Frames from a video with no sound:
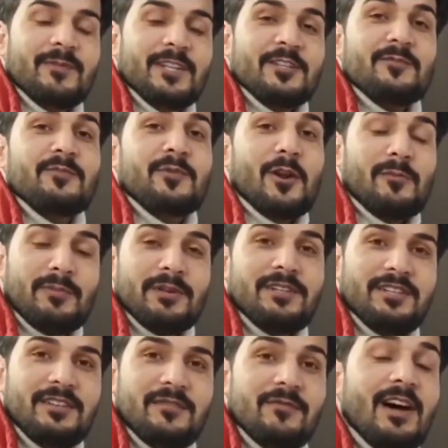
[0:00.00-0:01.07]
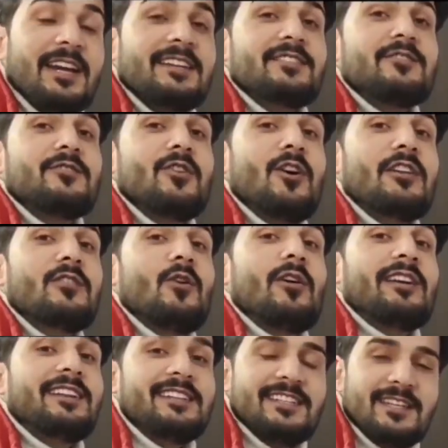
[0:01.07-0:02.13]
its property, why it's
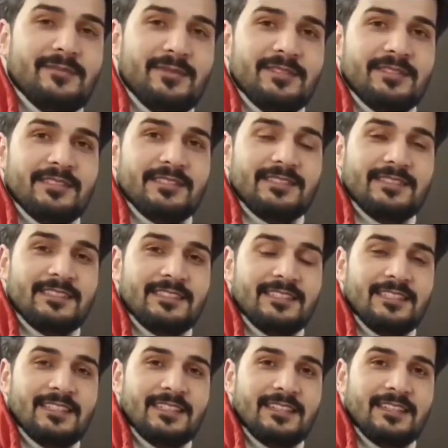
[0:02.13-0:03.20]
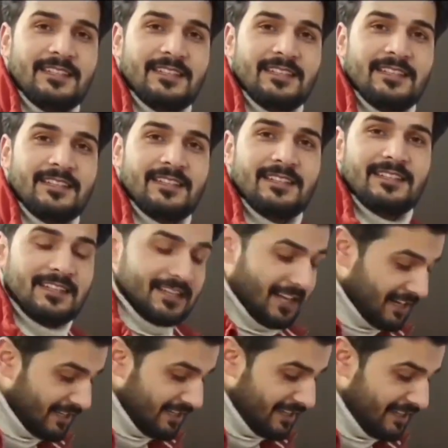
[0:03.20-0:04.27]
non-orientable,
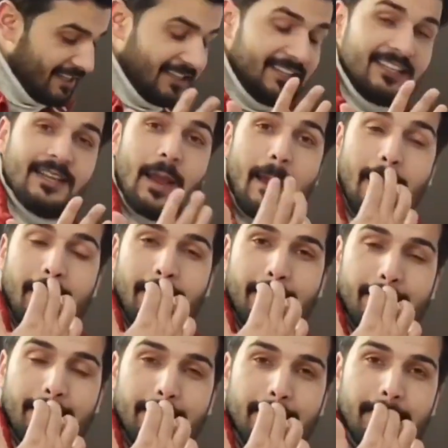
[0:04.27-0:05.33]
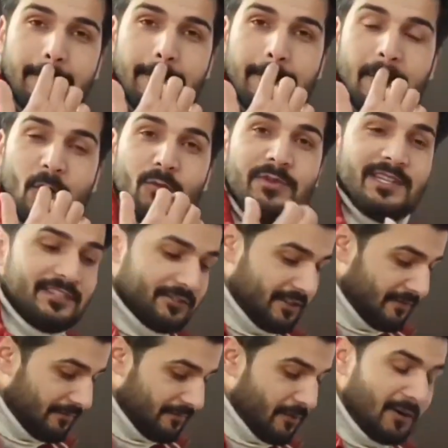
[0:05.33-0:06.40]
cutting the Möbius
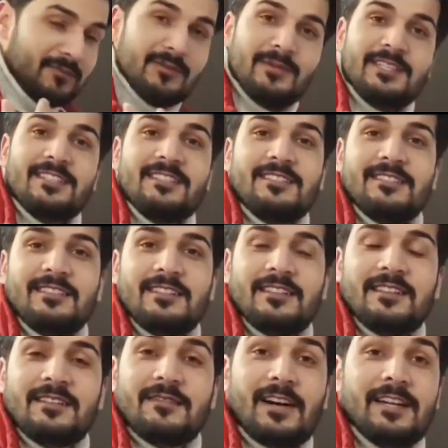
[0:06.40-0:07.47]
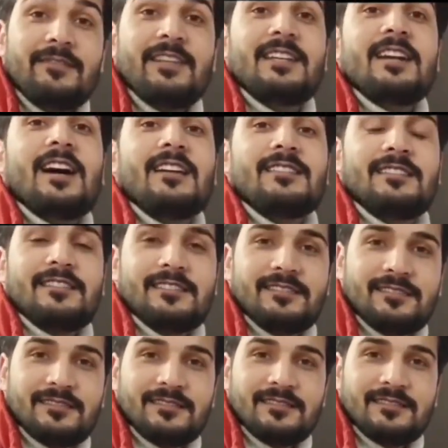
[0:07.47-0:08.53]
strip from the middle, why we can't